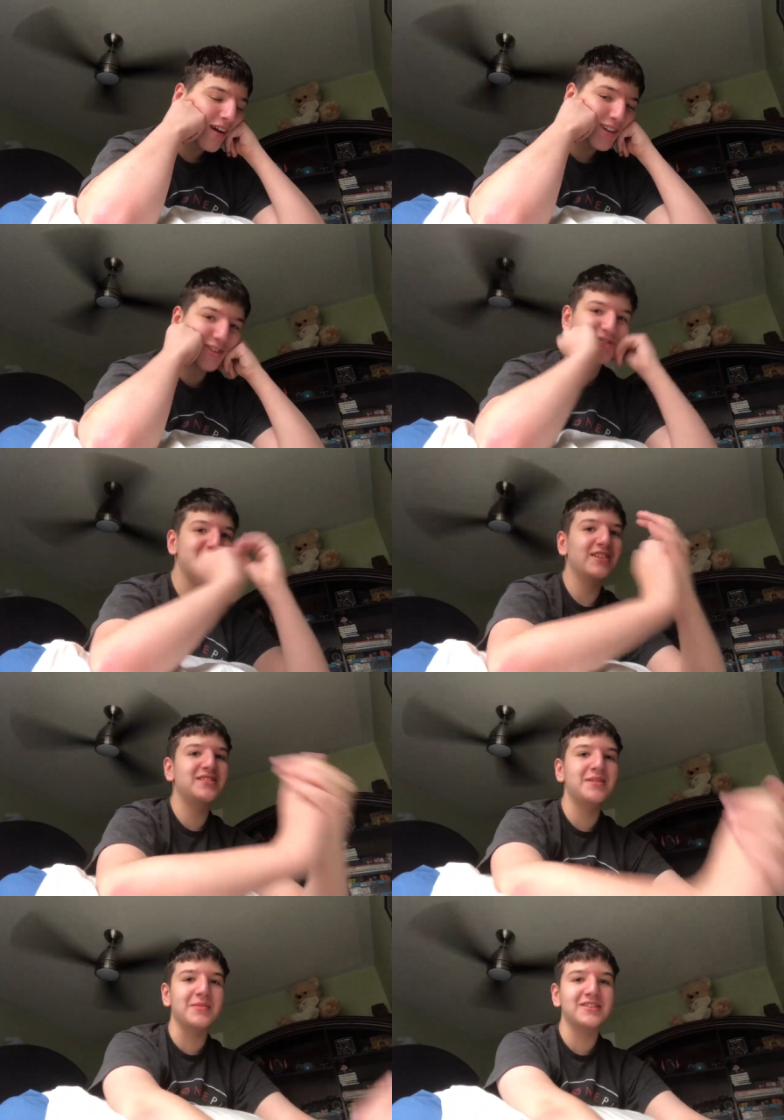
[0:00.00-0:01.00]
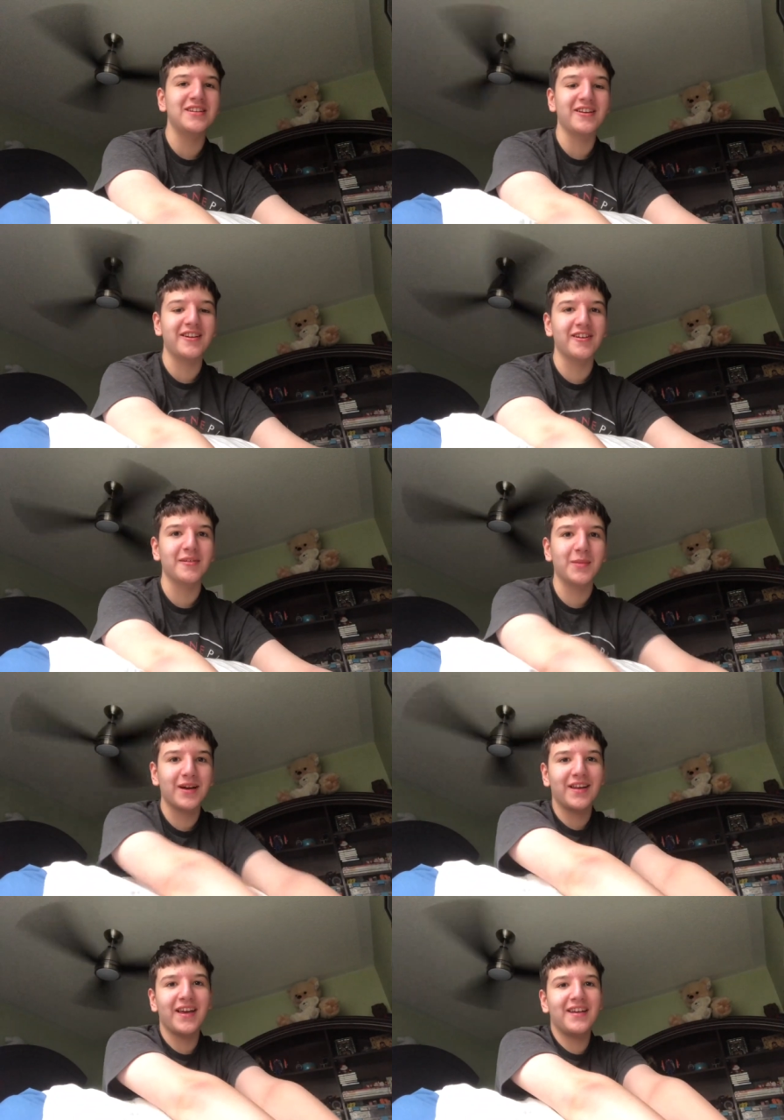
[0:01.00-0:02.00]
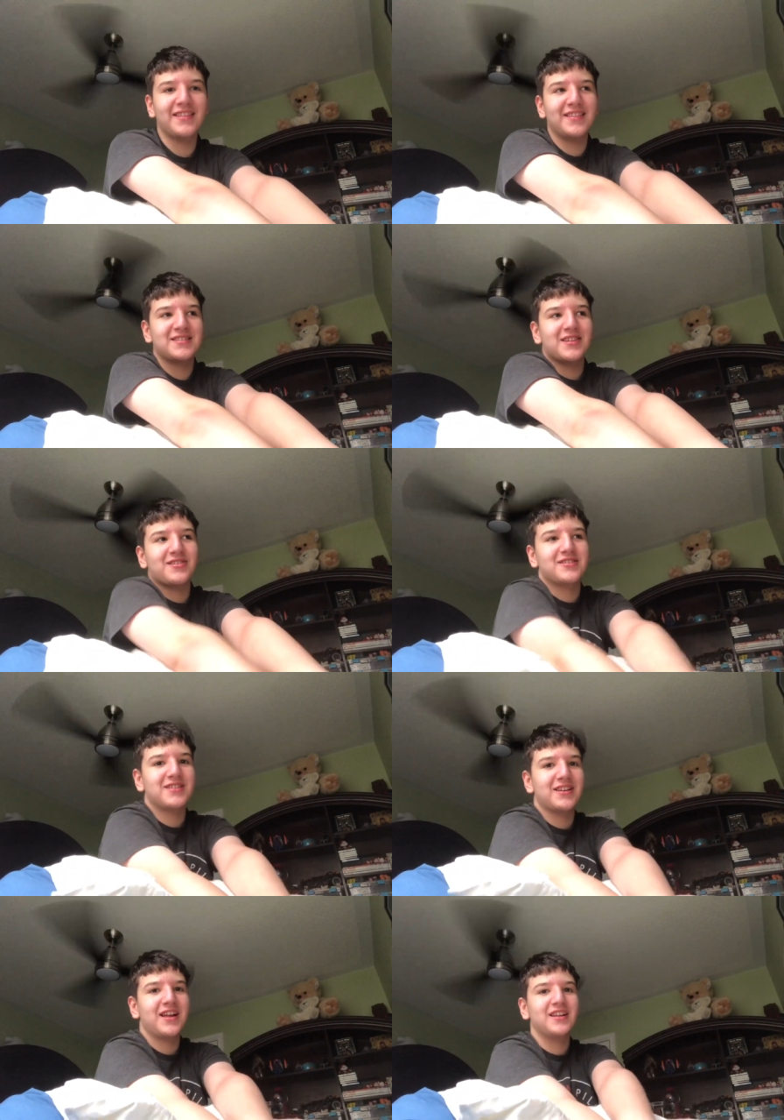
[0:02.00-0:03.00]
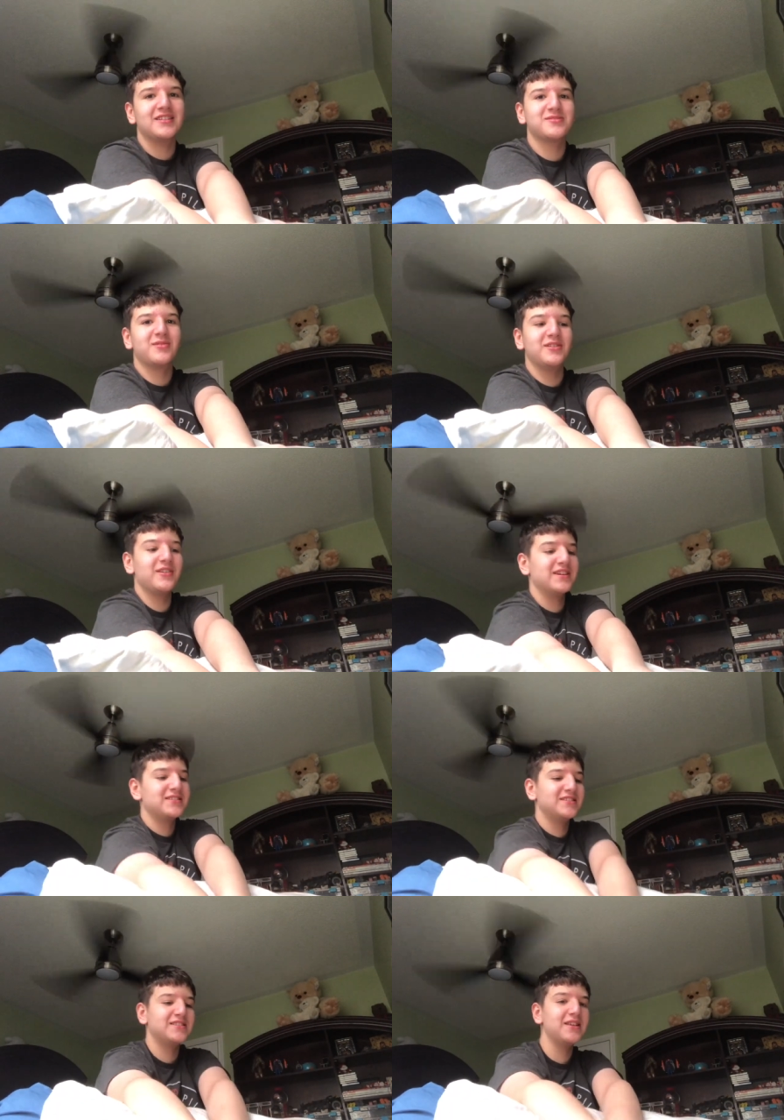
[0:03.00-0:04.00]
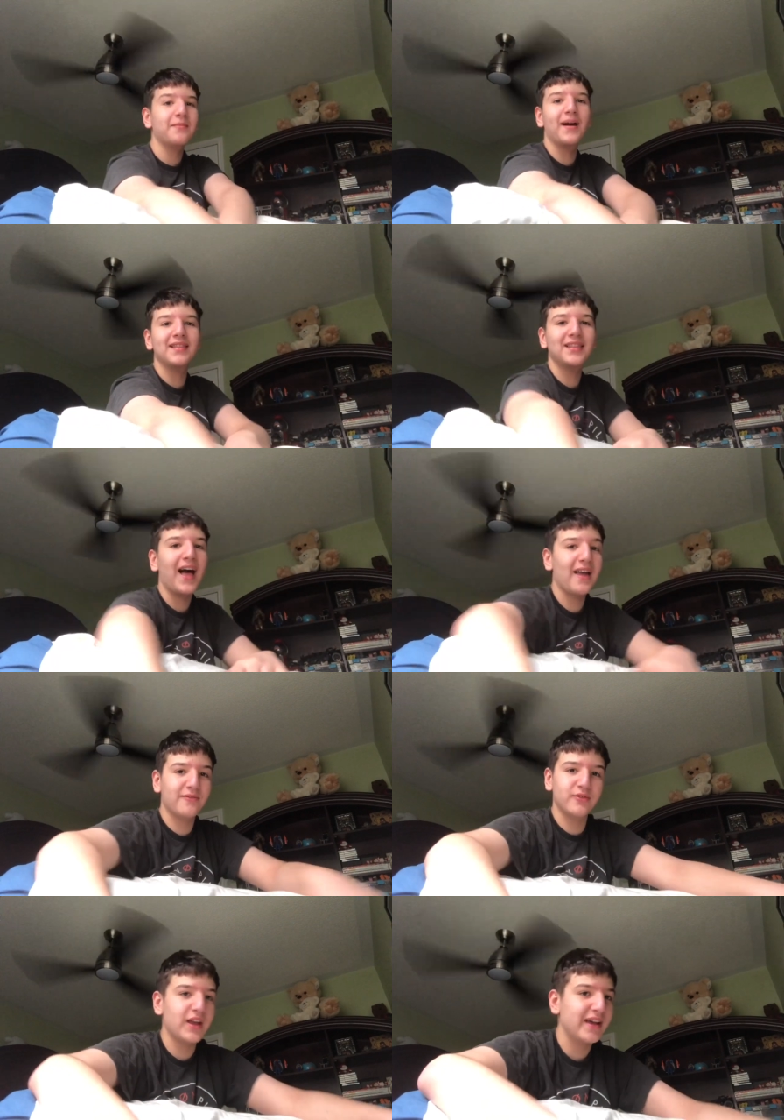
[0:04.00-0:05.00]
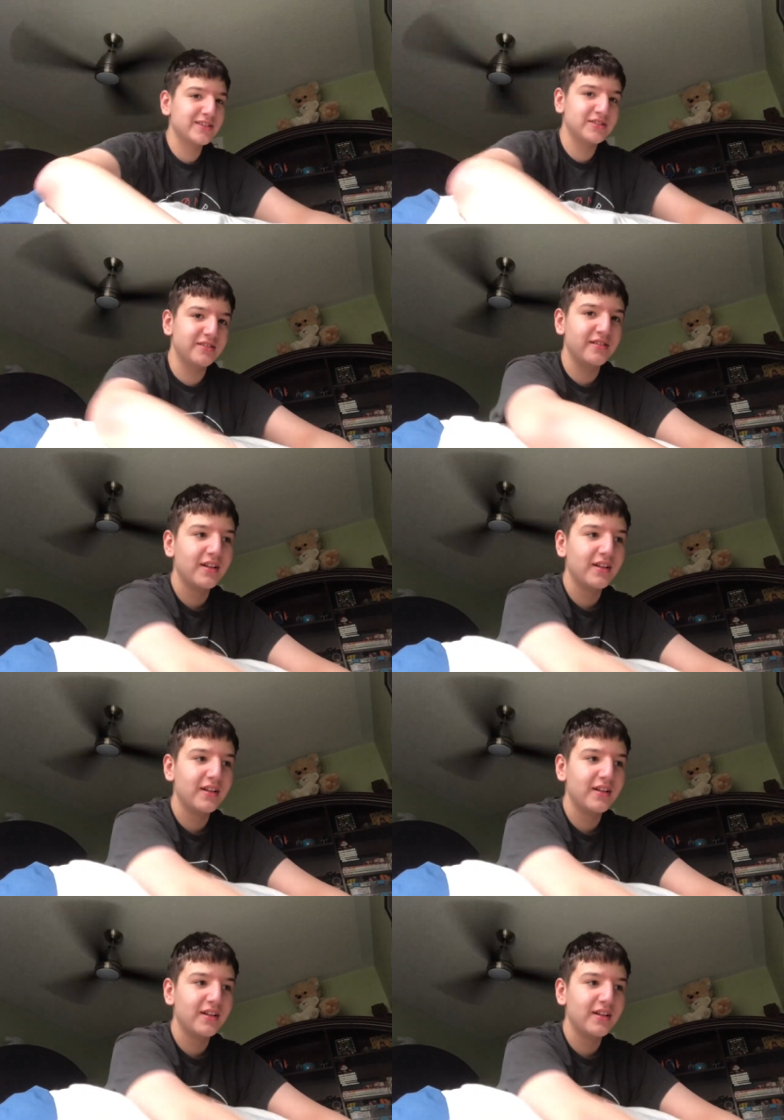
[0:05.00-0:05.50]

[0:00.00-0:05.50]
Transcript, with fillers: You're just gonna see me sitting here. I'm not gonna edit this out because I, I just want you guys to see my live reaction.